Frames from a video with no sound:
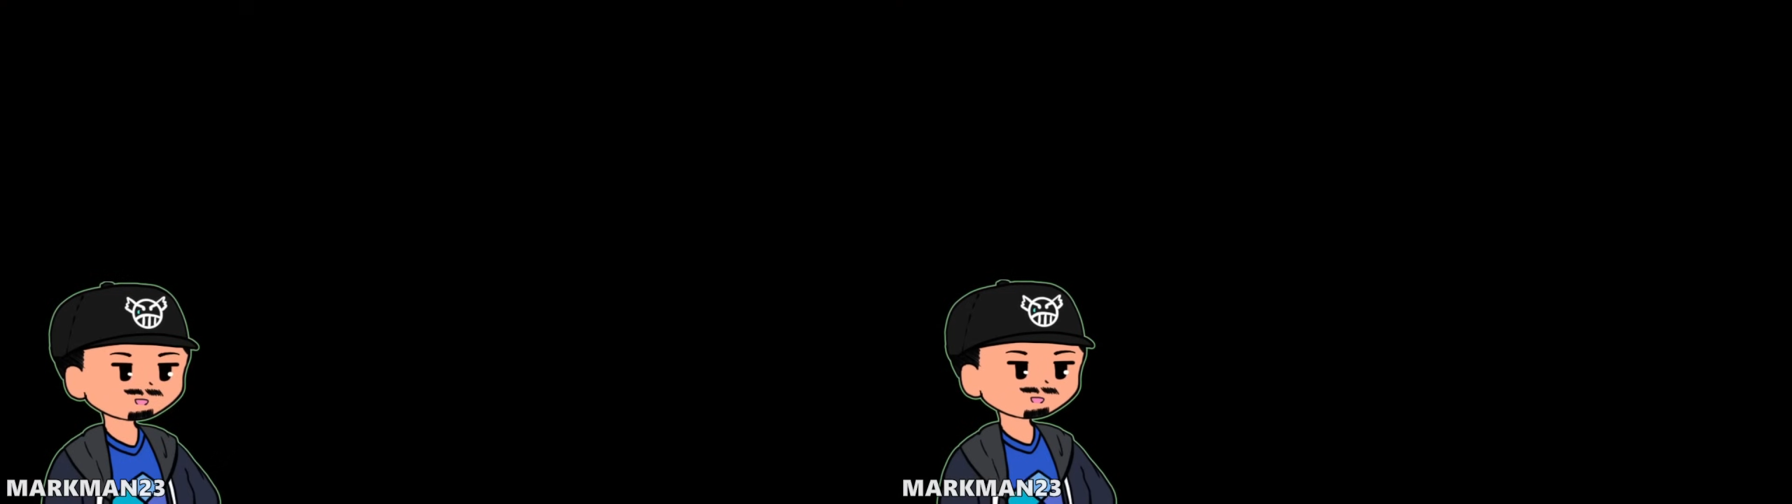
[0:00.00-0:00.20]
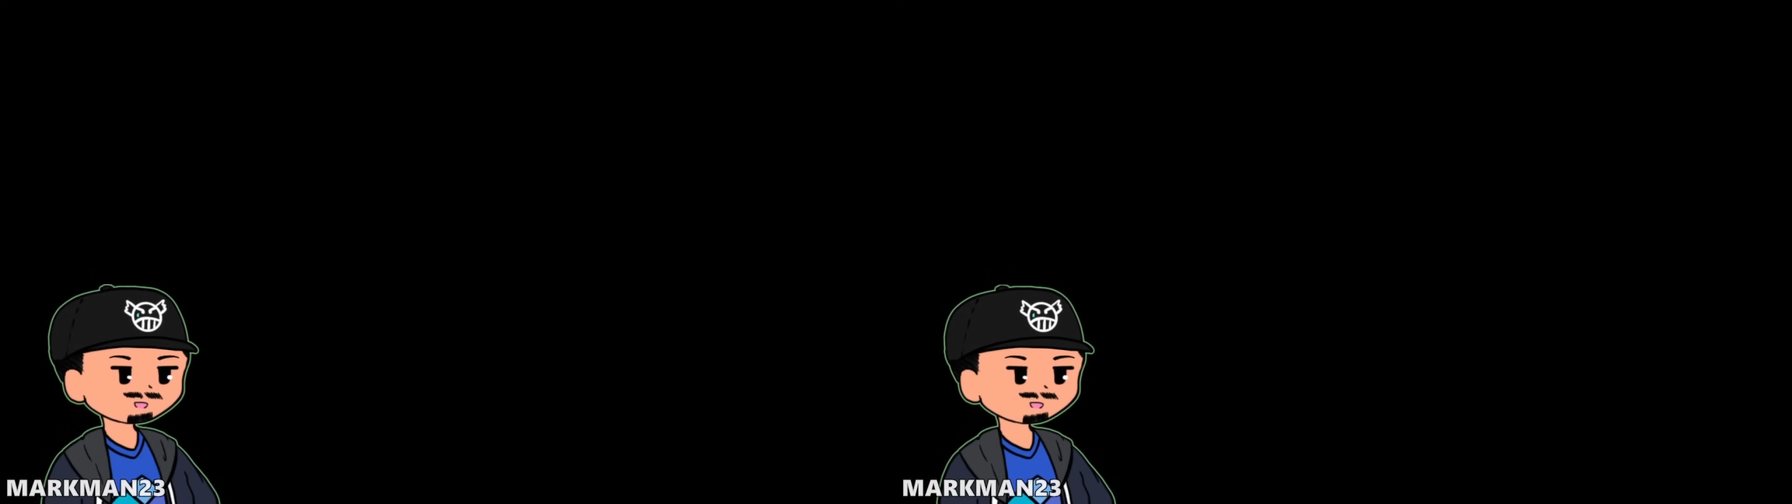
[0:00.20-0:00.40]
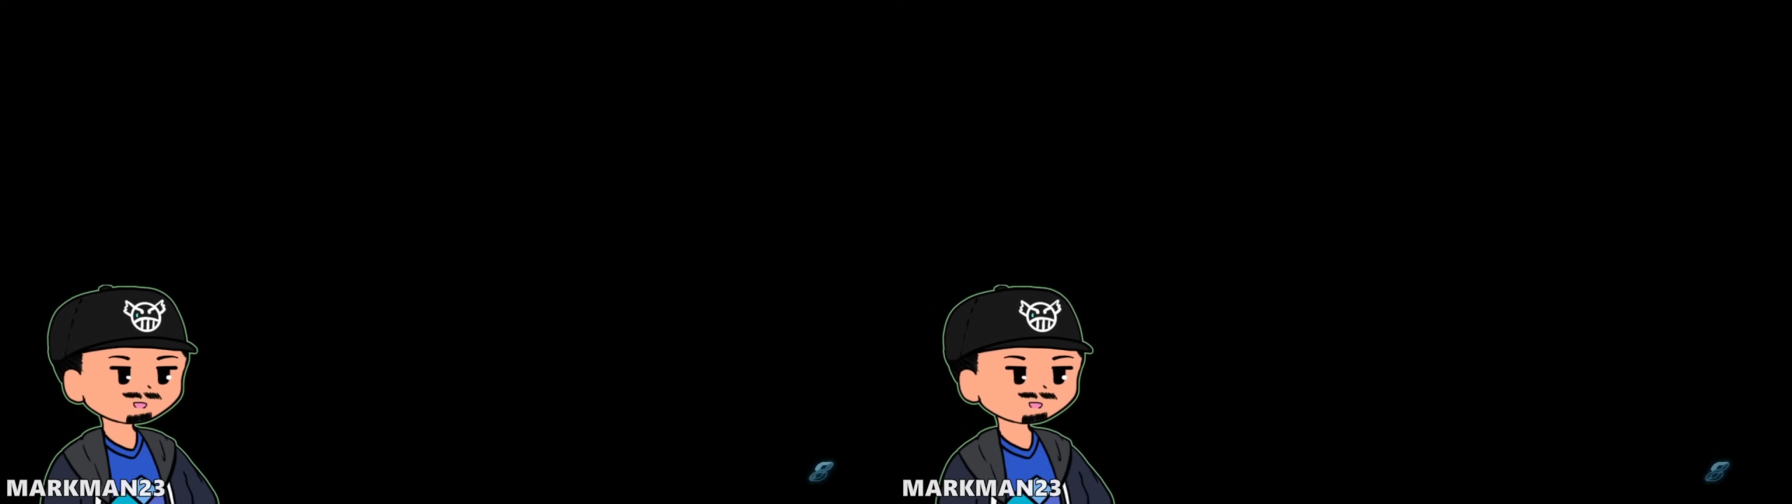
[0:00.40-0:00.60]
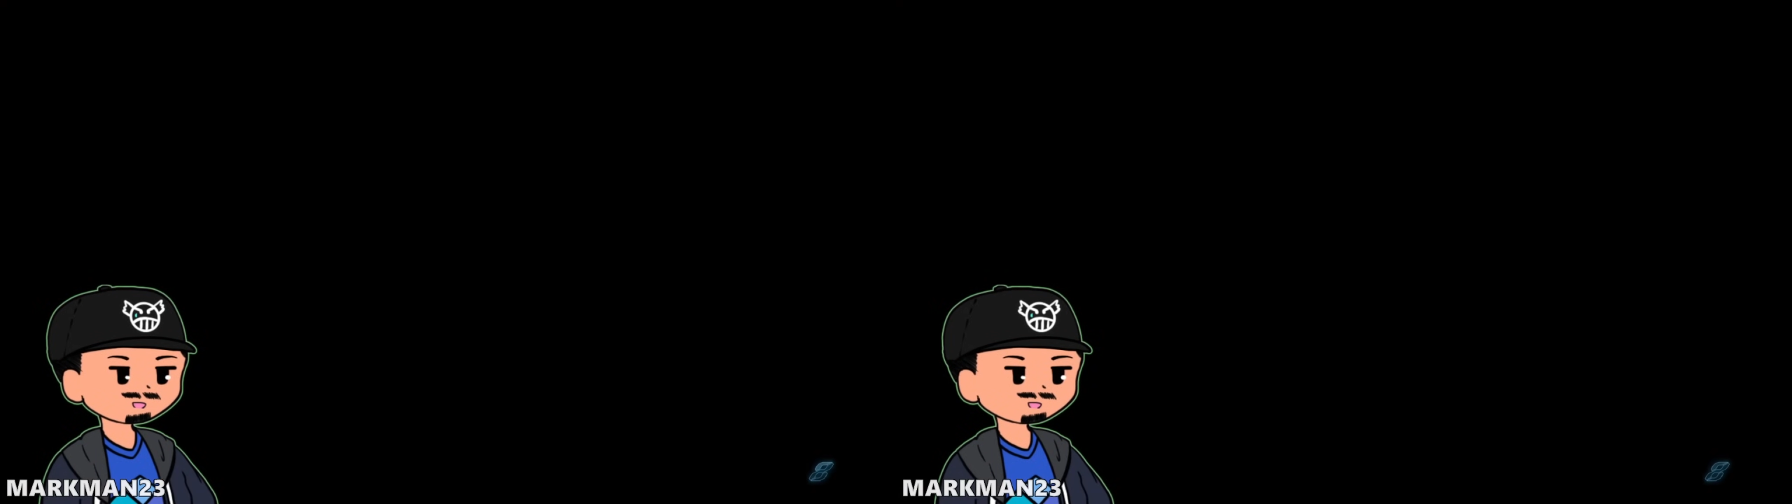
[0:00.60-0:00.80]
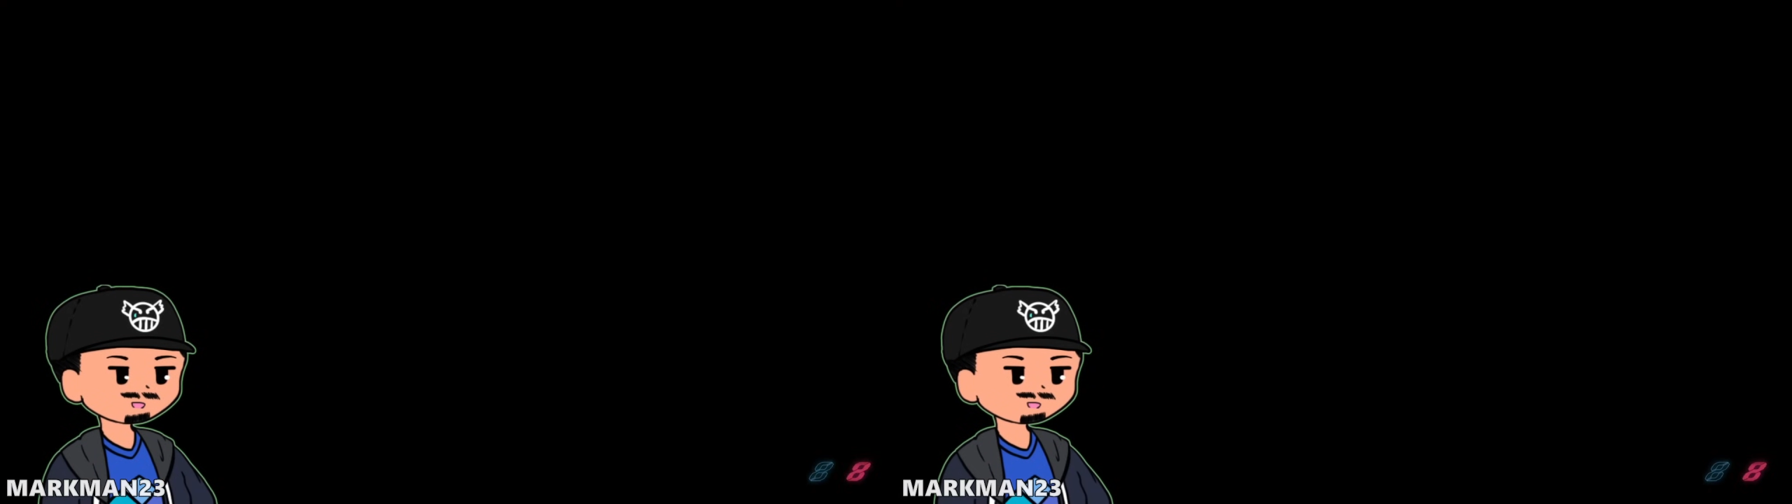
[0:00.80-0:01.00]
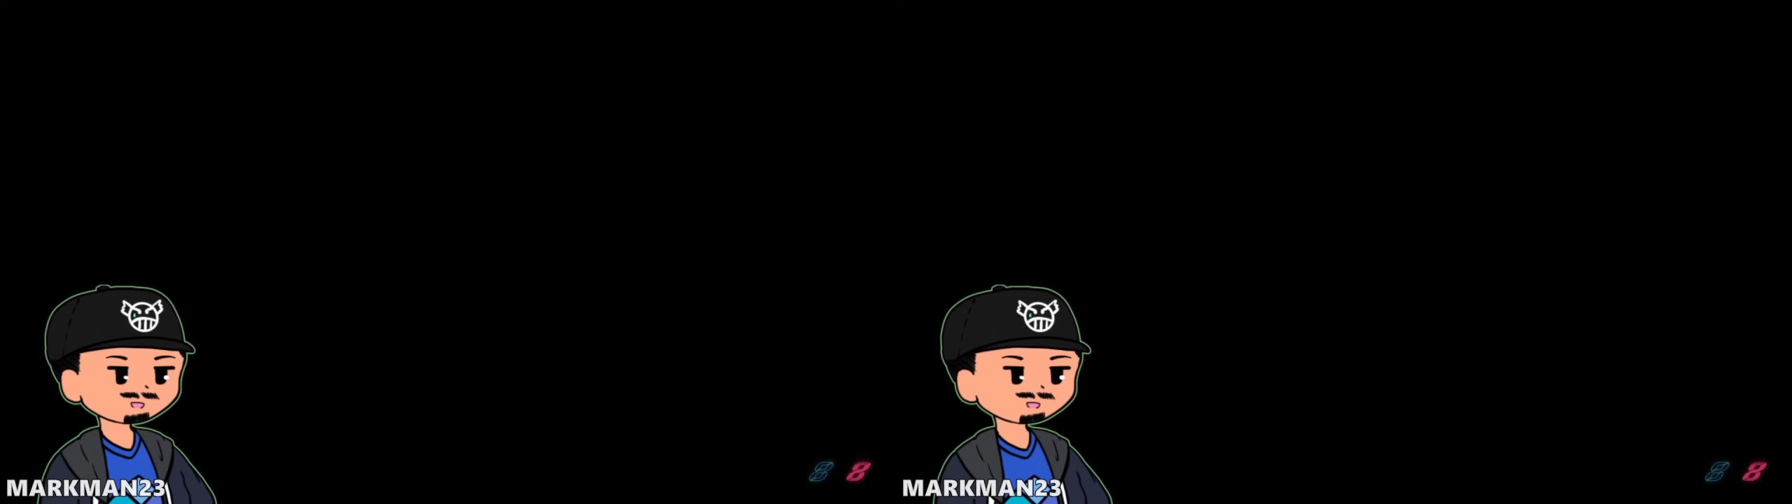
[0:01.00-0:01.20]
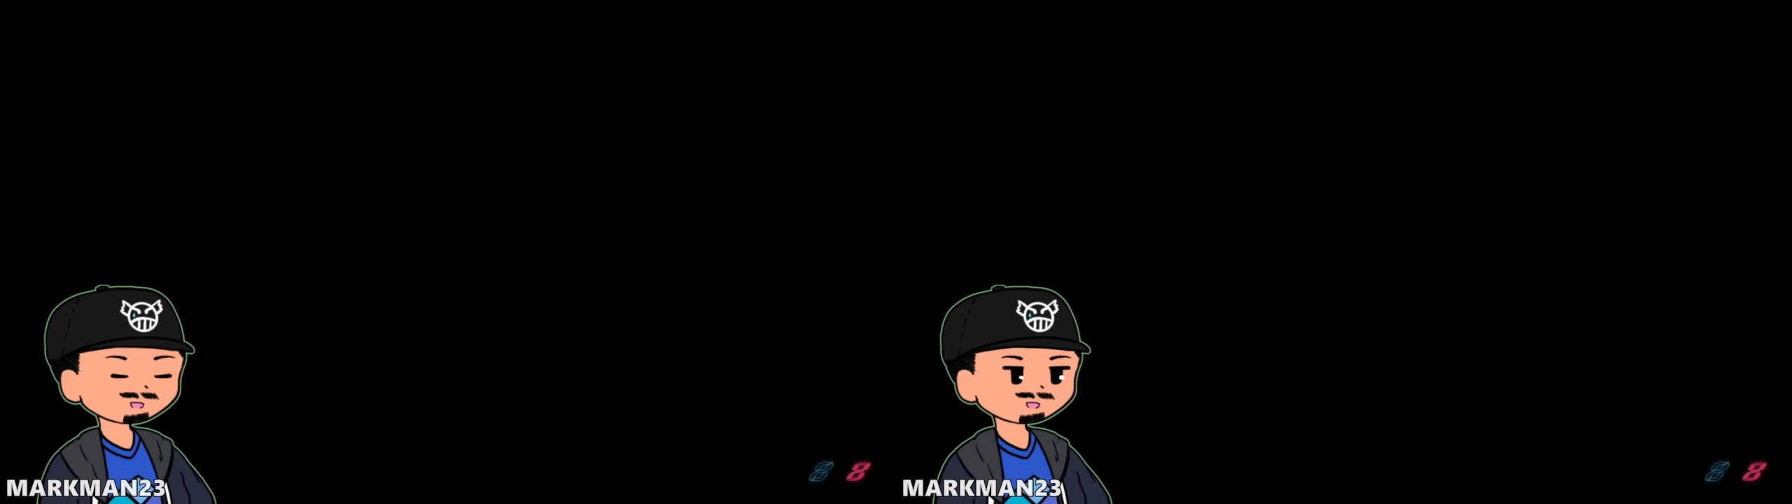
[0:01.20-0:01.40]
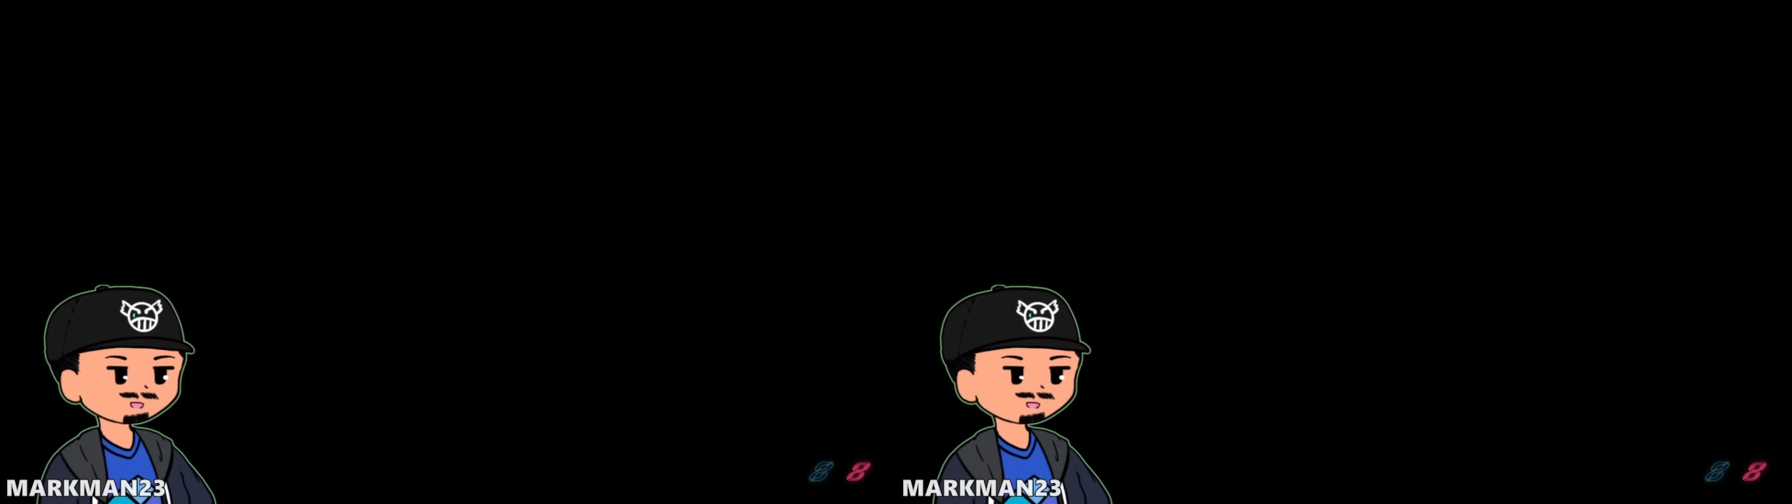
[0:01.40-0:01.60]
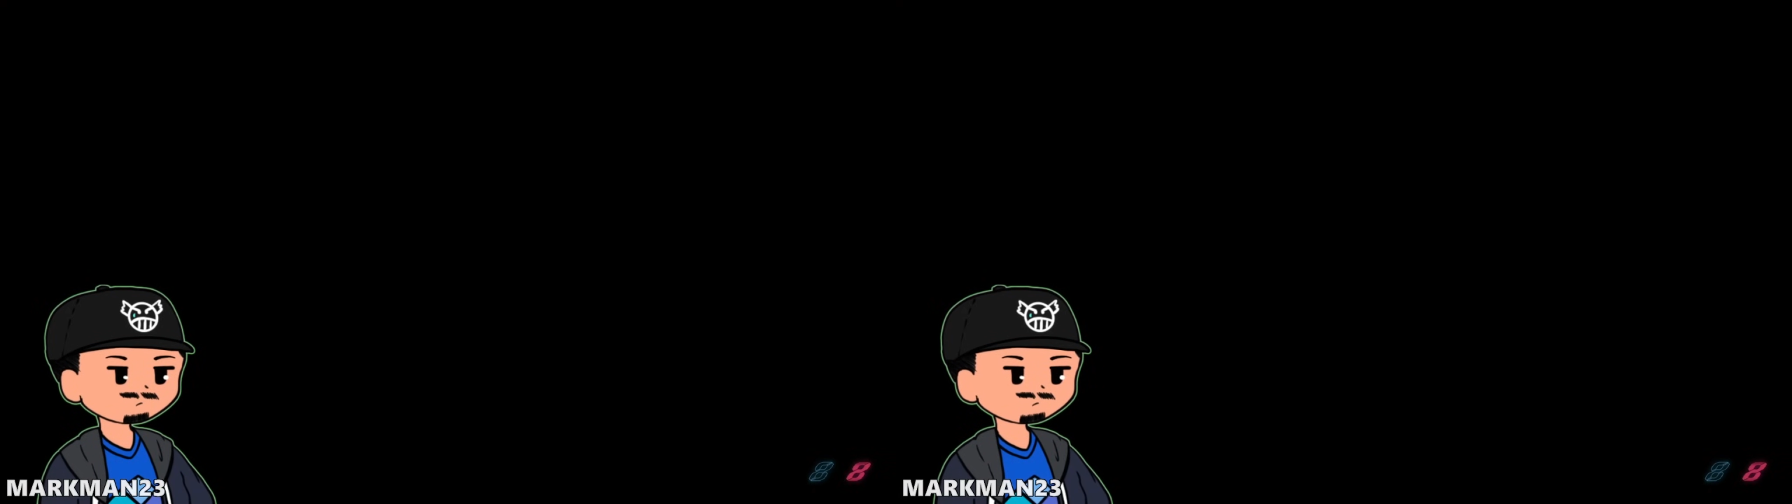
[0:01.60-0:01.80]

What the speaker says: Going up against Nick. Are we going to